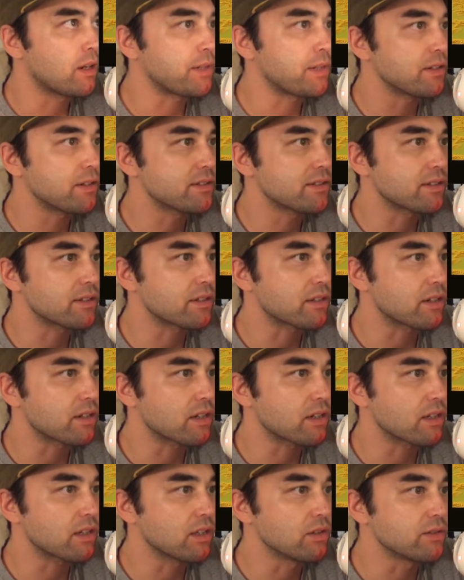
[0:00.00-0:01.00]
here's a
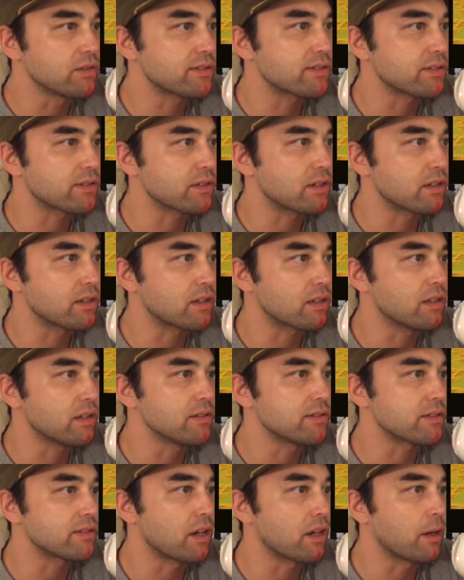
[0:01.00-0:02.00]
closer, a
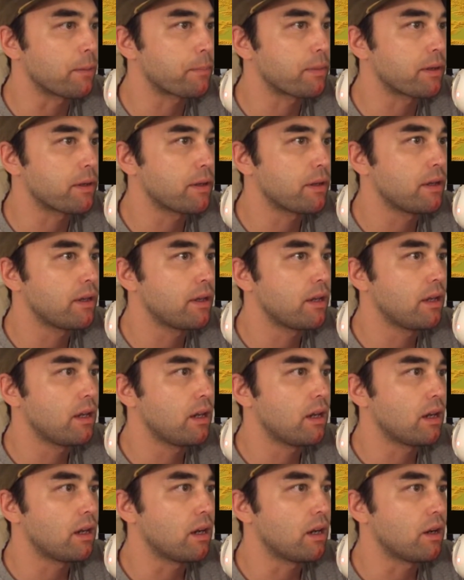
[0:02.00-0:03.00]
close up
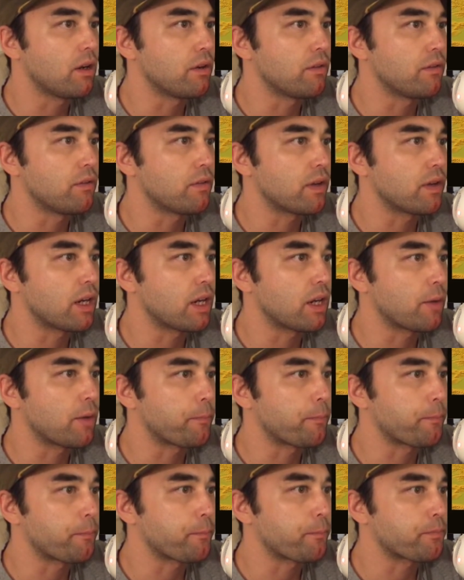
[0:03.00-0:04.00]
of.
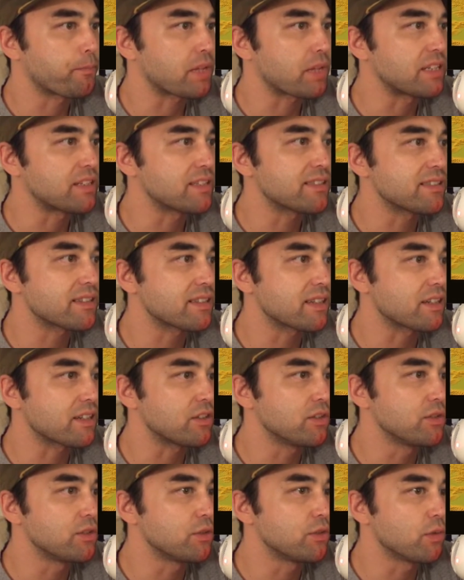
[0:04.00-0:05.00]
Um, it doesn't
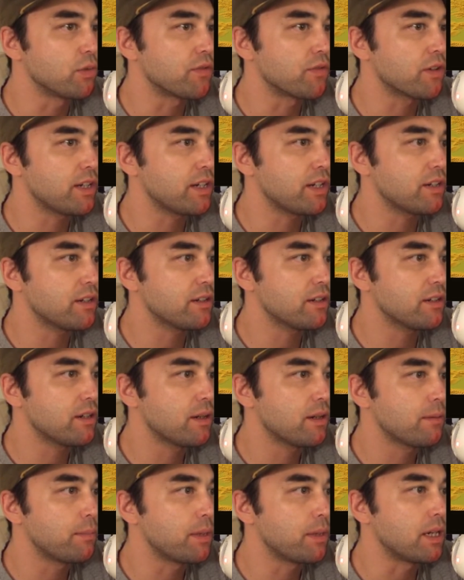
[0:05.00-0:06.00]
include the river here,
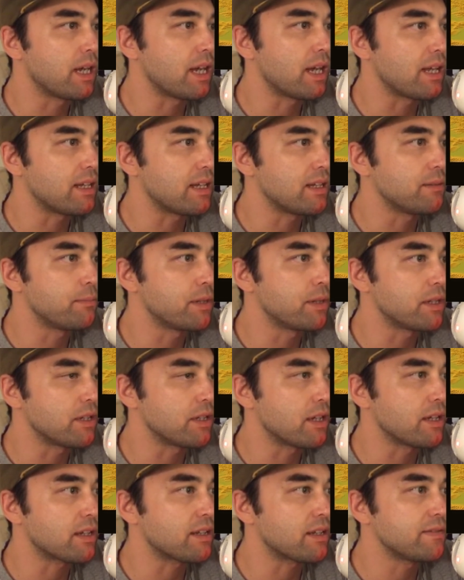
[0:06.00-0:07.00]
but it, uh, but
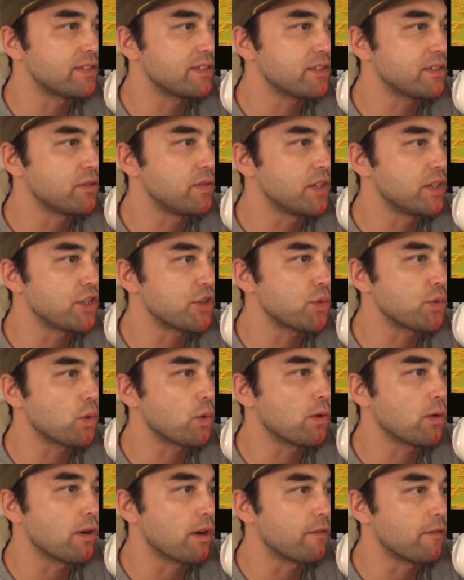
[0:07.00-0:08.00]
it gives you a
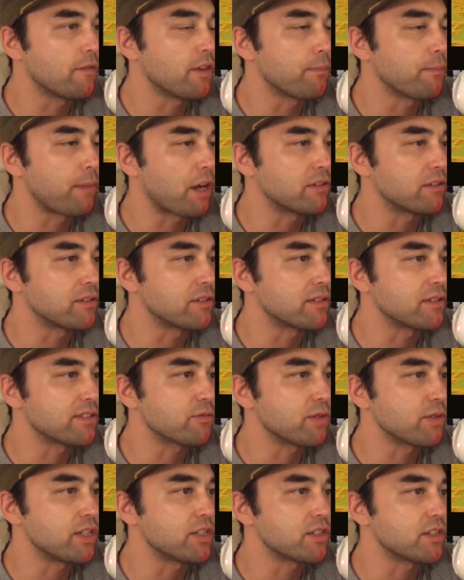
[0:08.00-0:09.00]
visual of the mountainous
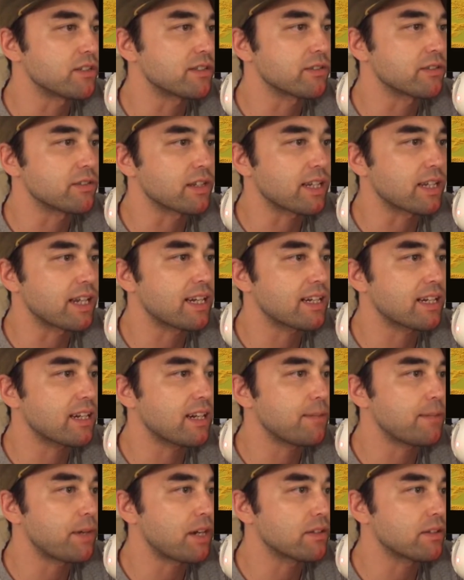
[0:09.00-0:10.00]
region. So the
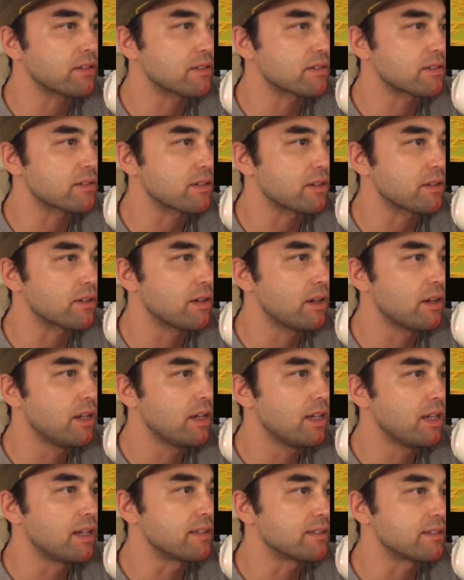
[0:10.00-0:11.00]
Khangai Mountains here.
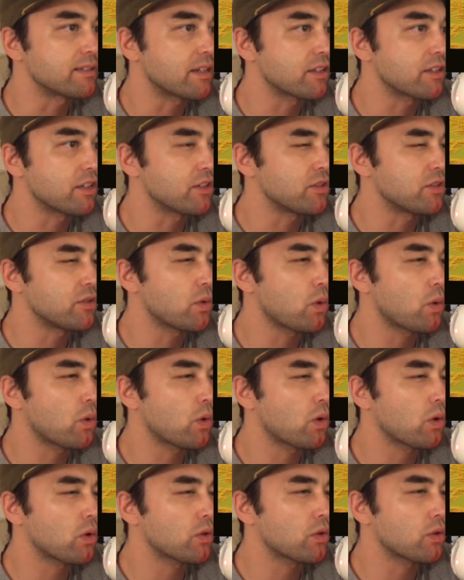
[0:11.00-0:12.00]
It's on the
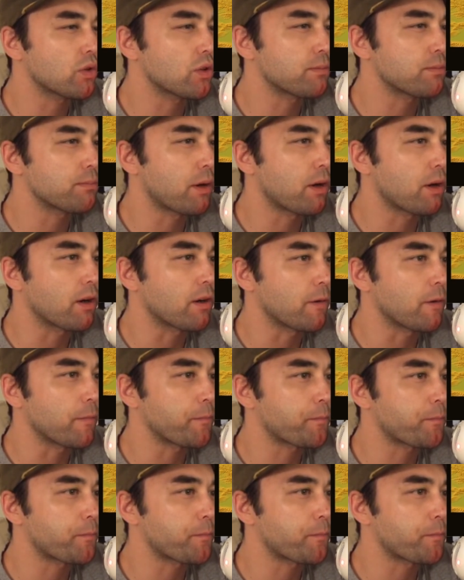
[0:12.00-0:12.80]
northern part.